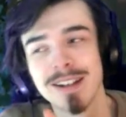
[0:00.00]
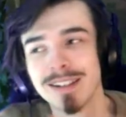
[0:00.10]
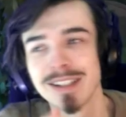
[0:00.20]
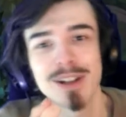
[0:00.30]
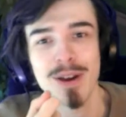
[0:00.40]

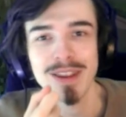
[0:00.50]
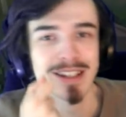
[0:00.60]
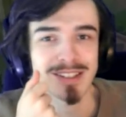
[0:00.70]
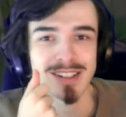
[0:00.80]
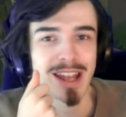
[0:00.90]
You know, and
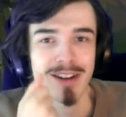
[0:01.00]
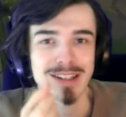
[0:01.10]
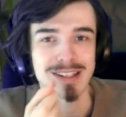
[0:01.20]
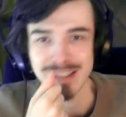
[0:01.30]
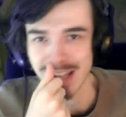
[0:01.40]
that's just how it
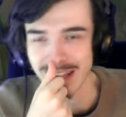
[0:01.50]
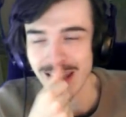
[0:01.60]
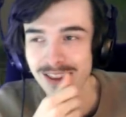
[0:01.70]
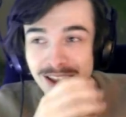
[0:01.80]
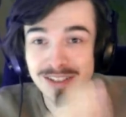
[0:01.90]
is. And
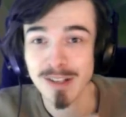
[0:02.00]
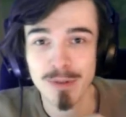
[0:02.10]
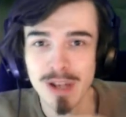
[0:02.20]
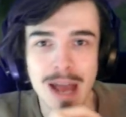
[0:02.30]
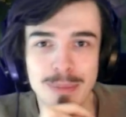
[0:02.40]
that stuff
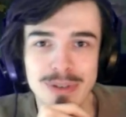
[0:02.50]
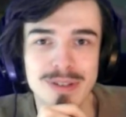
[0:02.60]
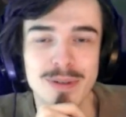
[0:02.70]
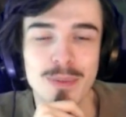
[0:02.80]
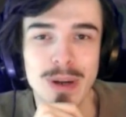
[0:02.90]
would have
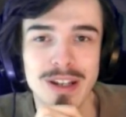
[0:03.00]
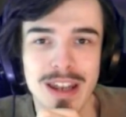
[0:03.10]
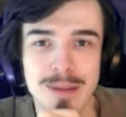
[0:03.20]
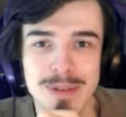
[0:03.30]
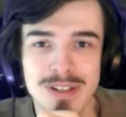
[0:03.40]
happened when it
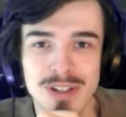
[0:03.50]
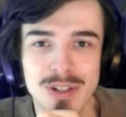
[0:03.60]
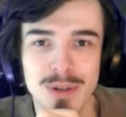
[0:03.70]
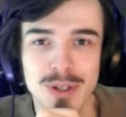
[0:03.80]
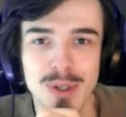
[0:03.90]
came into
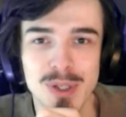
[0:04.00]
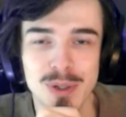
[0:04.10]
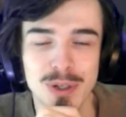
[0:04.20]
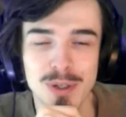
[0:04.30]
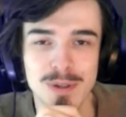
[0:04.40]
solo queue,
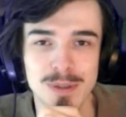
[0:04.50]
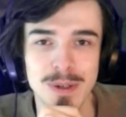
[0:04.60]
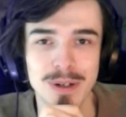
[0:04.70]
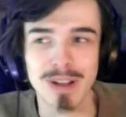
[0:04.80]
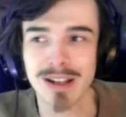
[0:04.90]
duo queue as
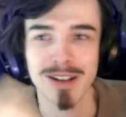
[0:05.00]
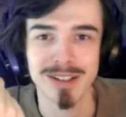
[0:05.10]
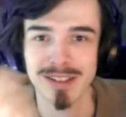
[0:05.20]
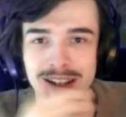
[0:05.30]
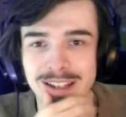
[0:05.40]
well.
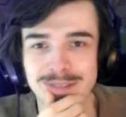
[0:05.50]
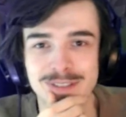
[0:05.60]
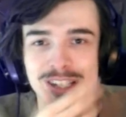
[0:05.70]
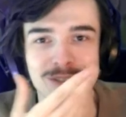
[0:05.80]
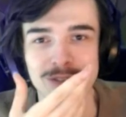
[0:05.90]
Like
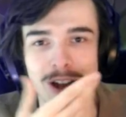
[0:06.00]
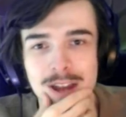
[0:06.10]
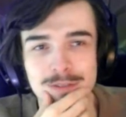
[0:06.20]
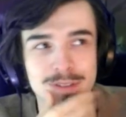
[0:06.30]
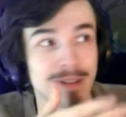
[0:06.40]
season
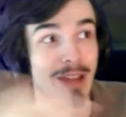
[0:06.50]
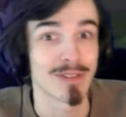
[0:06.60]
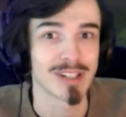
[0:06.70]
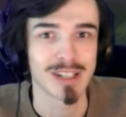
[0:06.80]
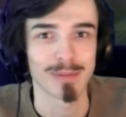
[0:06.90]
5 and
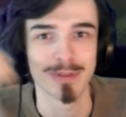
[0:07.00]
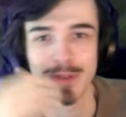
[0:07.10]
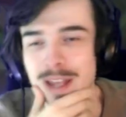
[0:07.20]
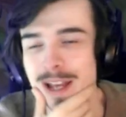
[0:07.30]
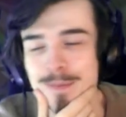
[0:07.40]
every season
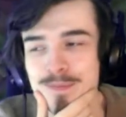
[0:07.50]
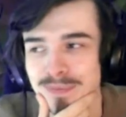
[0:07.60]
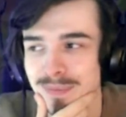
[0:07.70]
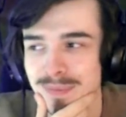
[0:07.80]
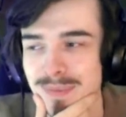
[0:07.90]
before that.
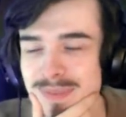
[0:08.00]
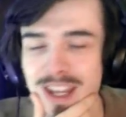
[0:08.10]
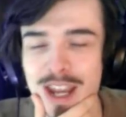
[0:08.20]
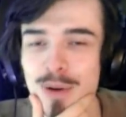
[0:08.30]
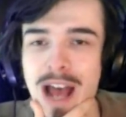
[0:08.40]

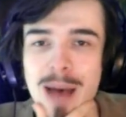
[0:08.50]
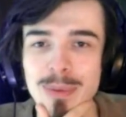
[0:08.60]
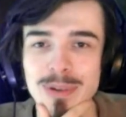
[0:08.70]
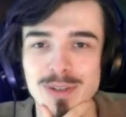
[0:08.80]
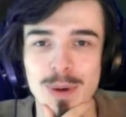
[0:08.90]
It would have
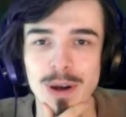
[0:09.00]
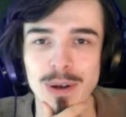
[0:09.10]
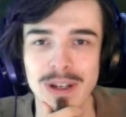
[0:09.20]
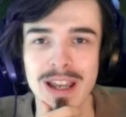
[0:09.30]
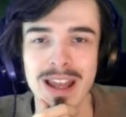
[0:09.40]
happened as
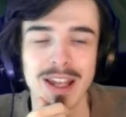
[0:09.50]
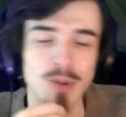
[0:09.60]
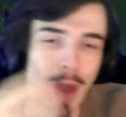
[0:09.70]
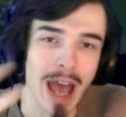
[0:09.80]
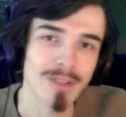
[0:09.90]
well. Like,
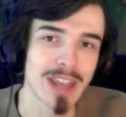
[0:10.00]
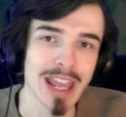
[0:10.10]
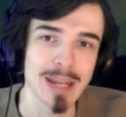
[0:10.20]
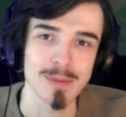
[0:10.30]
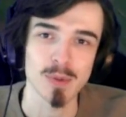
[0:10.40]
you have
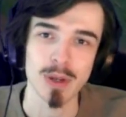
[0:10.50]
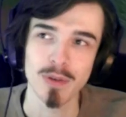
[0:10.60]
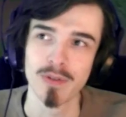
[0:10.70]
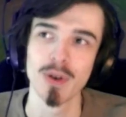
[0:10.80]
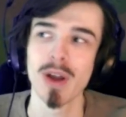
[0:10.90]
games where
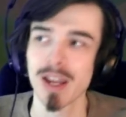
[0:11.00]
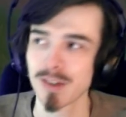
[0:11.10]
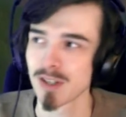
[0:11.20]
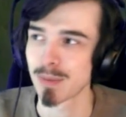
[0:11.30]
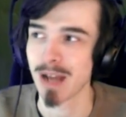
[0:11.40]
you feel like
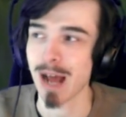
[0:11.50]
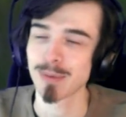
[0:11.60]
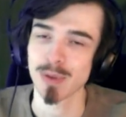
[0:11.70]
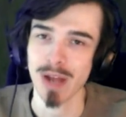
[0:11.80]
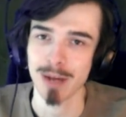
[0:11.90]
you've just been
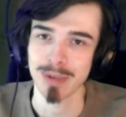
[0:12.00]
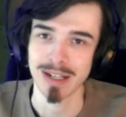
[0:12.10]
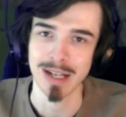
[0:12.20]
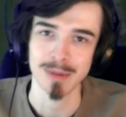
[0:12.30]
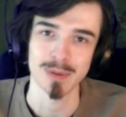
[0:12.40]
absolutely
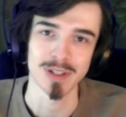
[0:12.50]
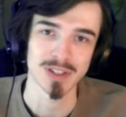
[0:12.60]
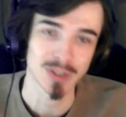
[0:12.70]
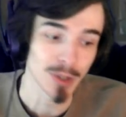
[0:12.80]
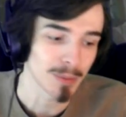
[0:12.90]
outplayed and absolutely
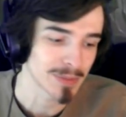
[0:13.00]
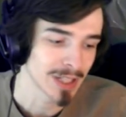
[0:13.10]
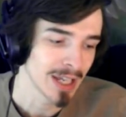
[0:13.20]
stomped.